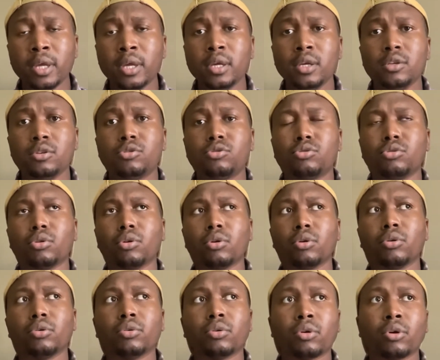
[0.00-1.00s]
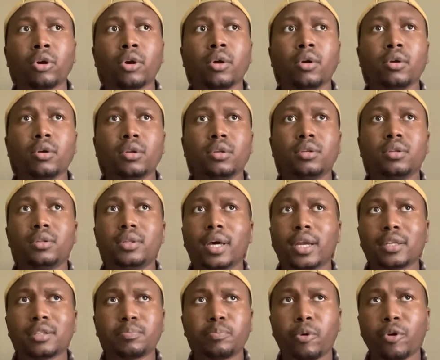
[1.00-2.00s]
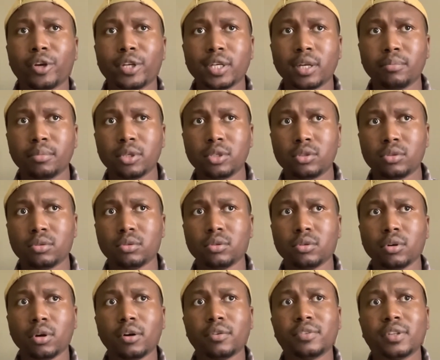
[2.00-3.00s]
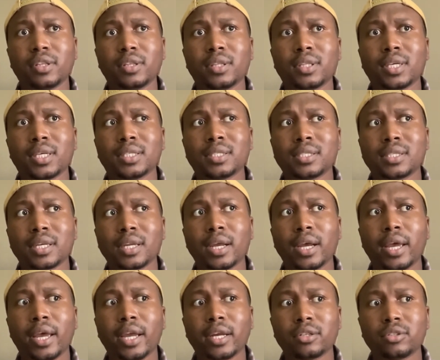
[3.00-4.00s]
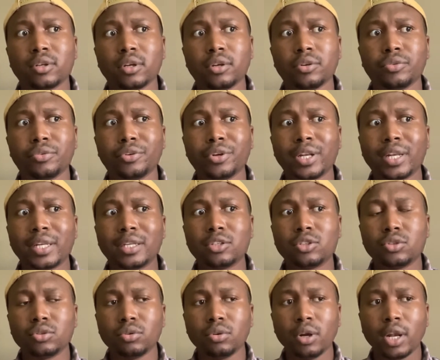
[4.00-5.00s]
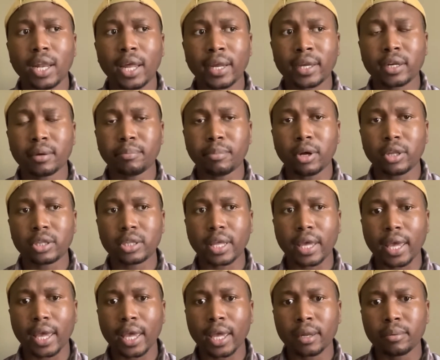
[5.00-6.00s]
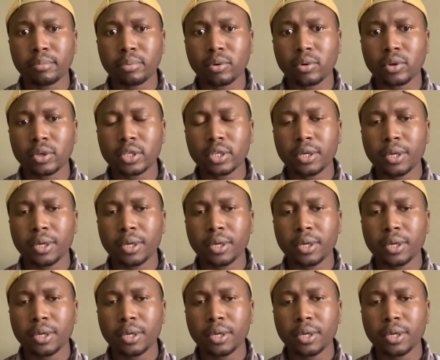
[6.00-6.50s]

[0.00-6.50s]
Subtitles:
So that is point number 2 of the things that I actually really do like about the headboard.